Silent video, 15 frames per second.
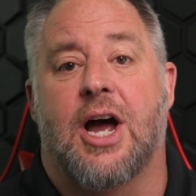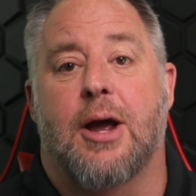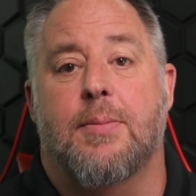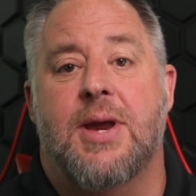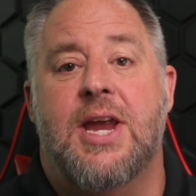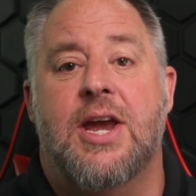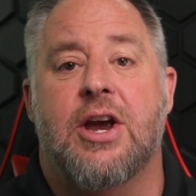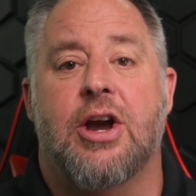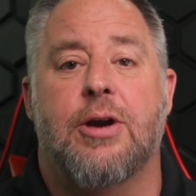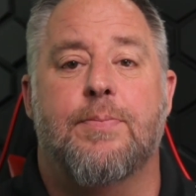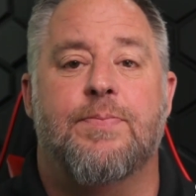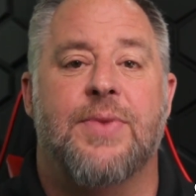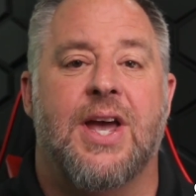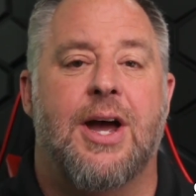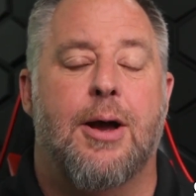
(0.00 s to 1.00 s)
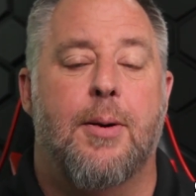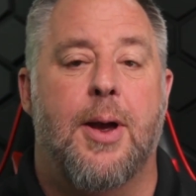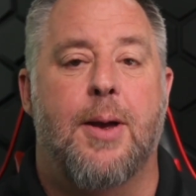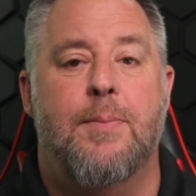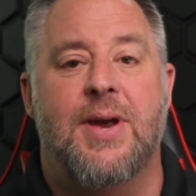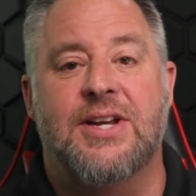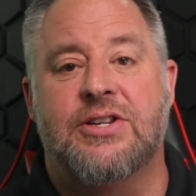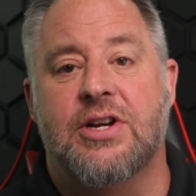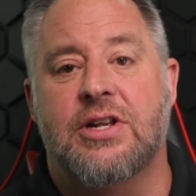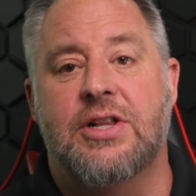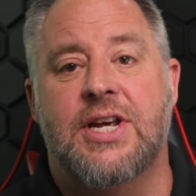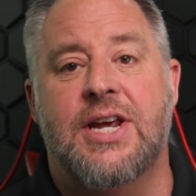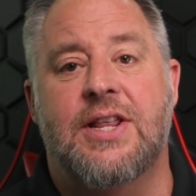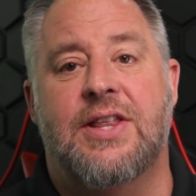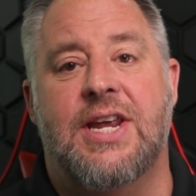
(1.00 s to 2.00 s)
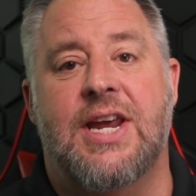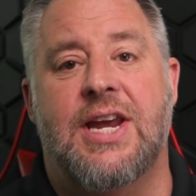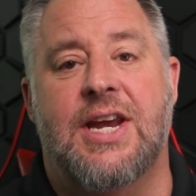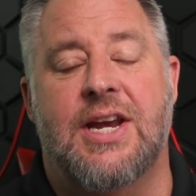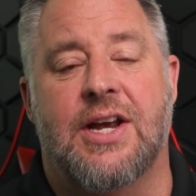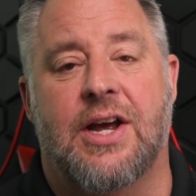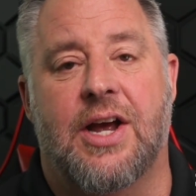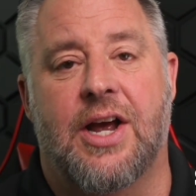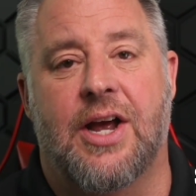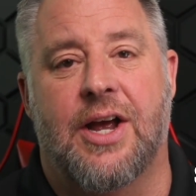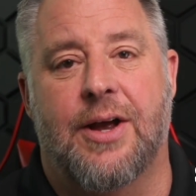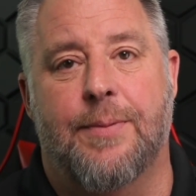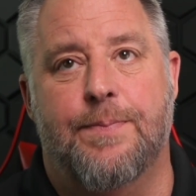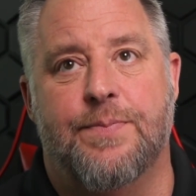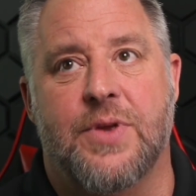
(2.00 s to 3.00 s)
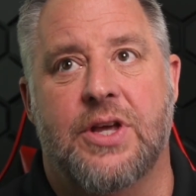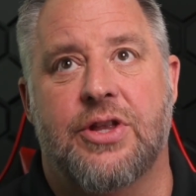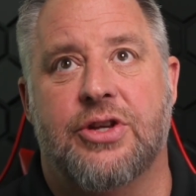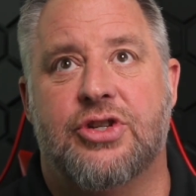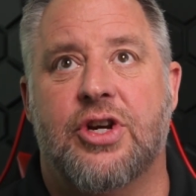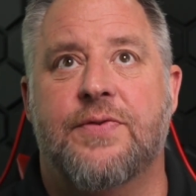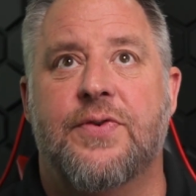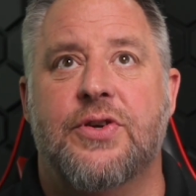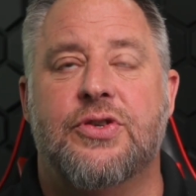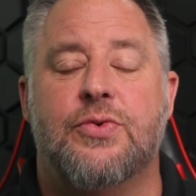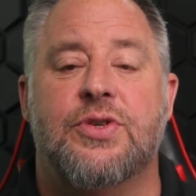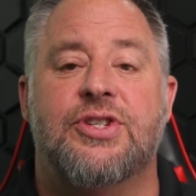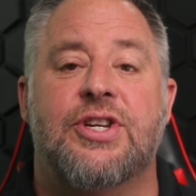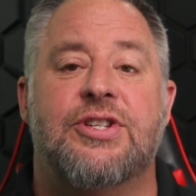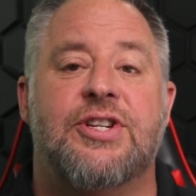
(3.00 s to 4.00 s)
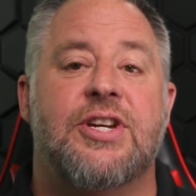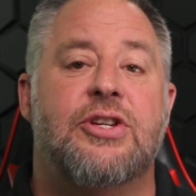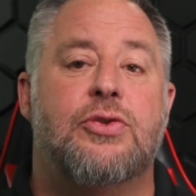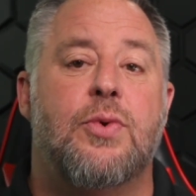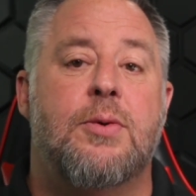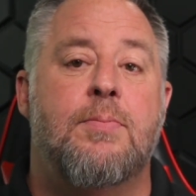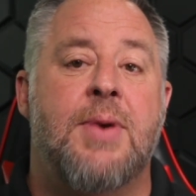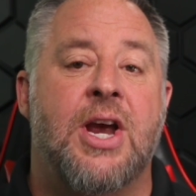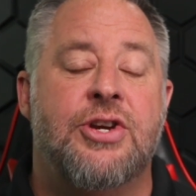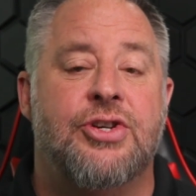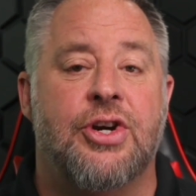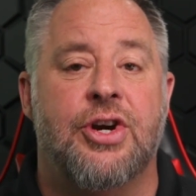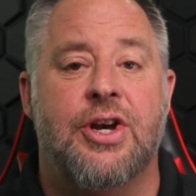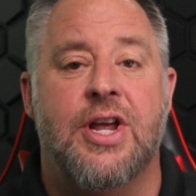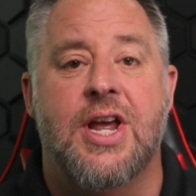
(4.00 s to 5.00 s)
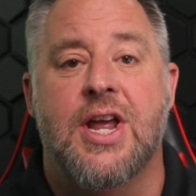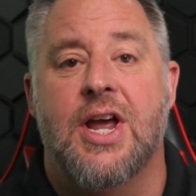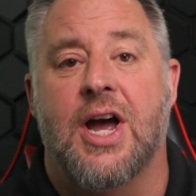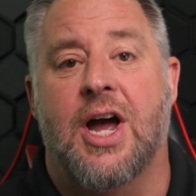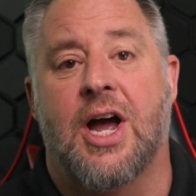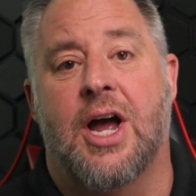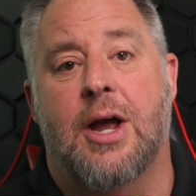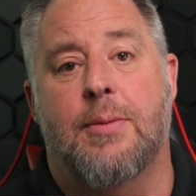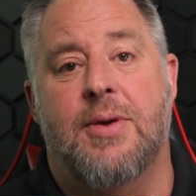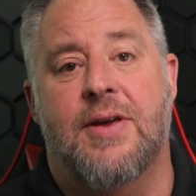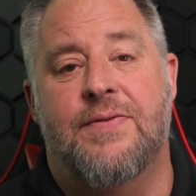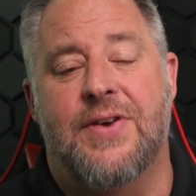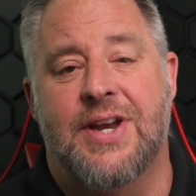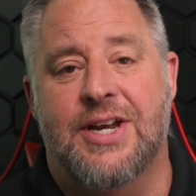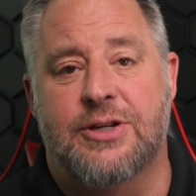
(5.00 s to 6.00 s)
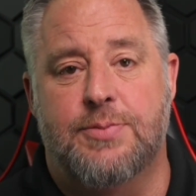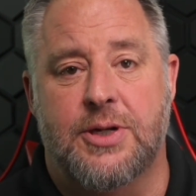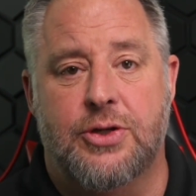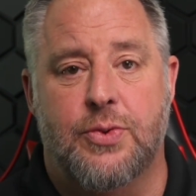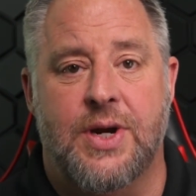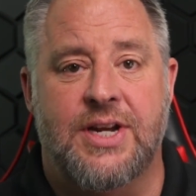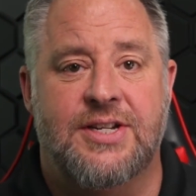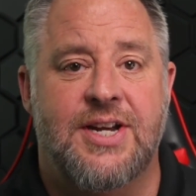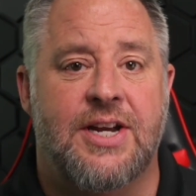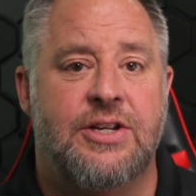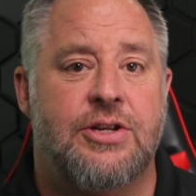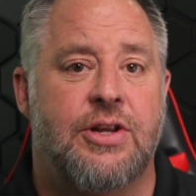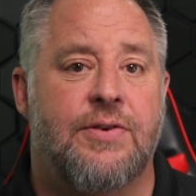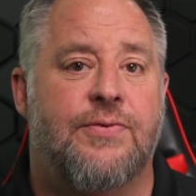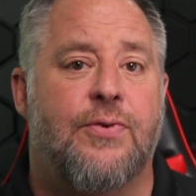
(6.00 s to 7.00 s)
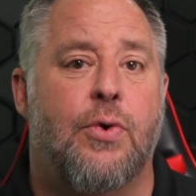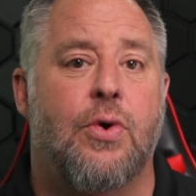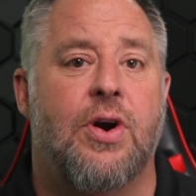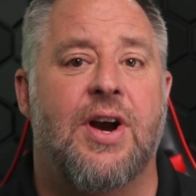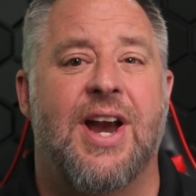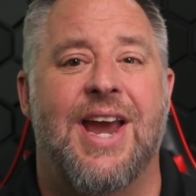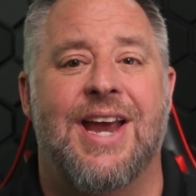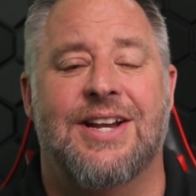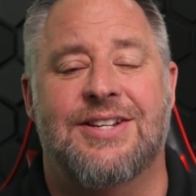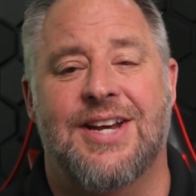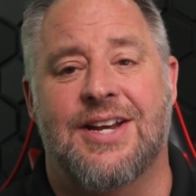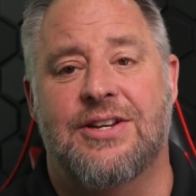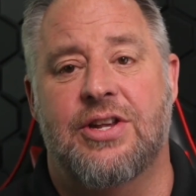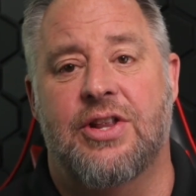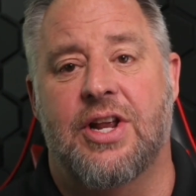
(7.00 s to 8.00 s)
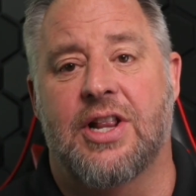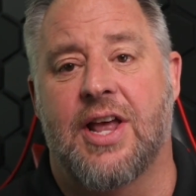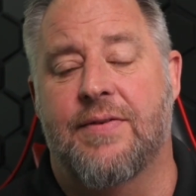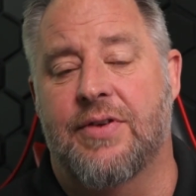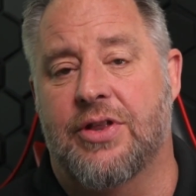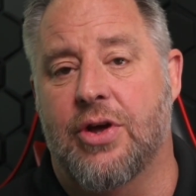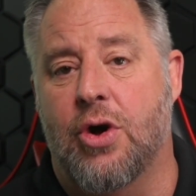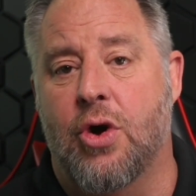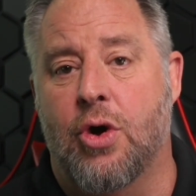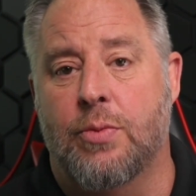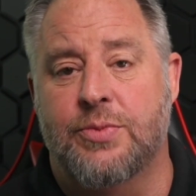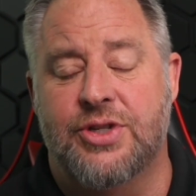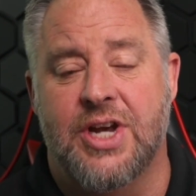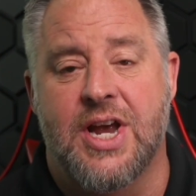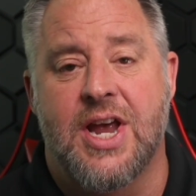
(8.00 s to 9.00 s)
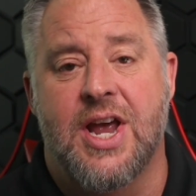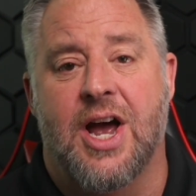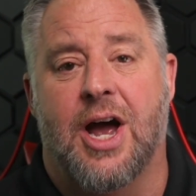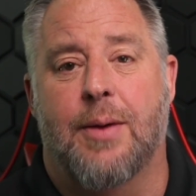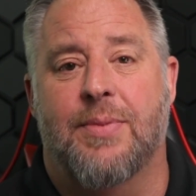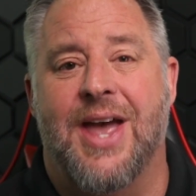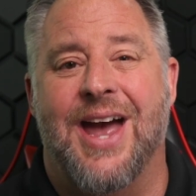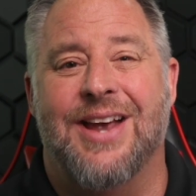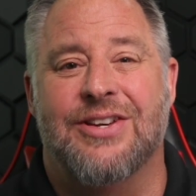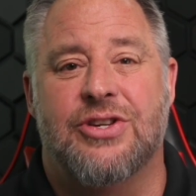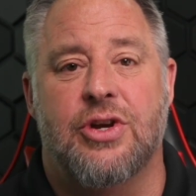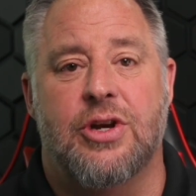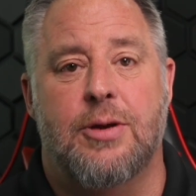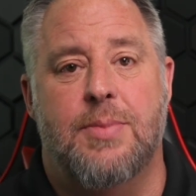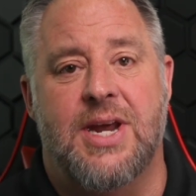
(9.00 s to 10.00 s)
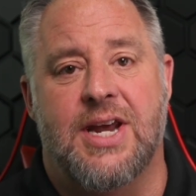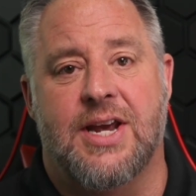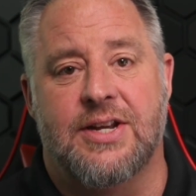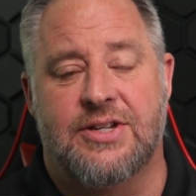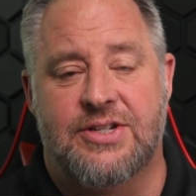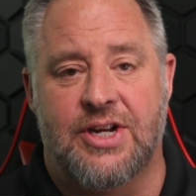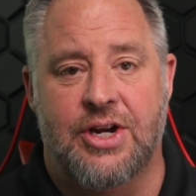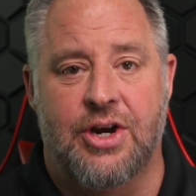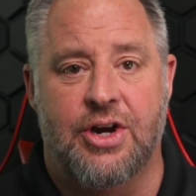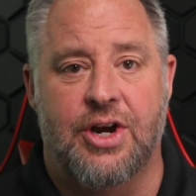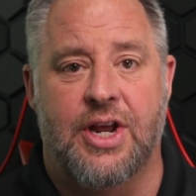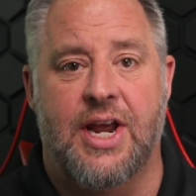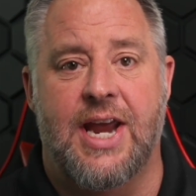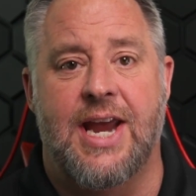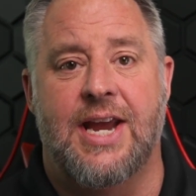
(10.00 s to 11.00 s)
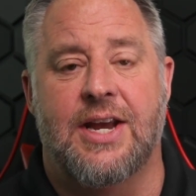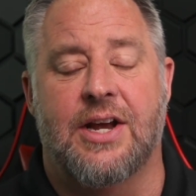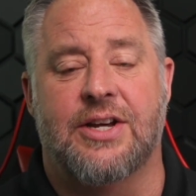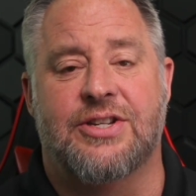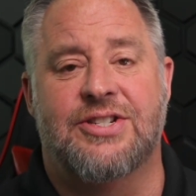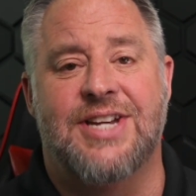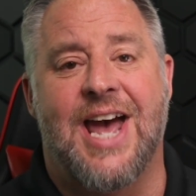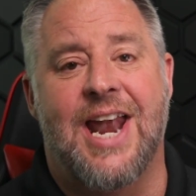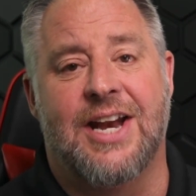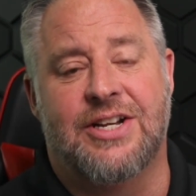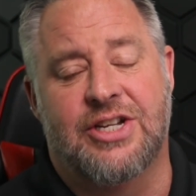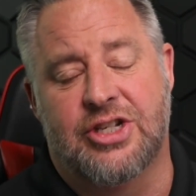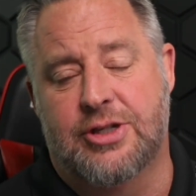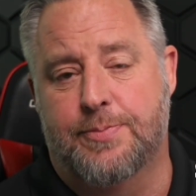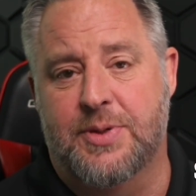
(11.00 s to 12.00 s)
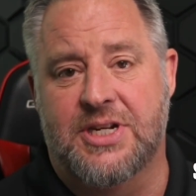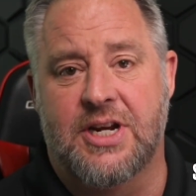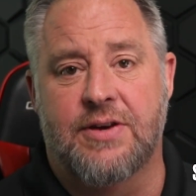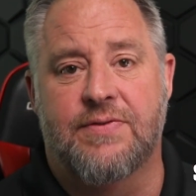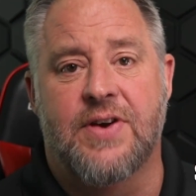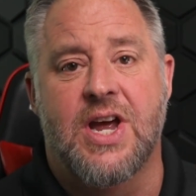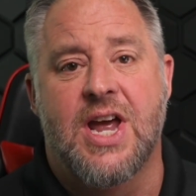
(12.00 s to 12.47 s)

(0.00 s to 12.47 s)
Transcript: here. And basically the surface resistance when measured, if it is between 10 to the 4 and 10 to the 11th ohms, that is going to be considered a static dissipative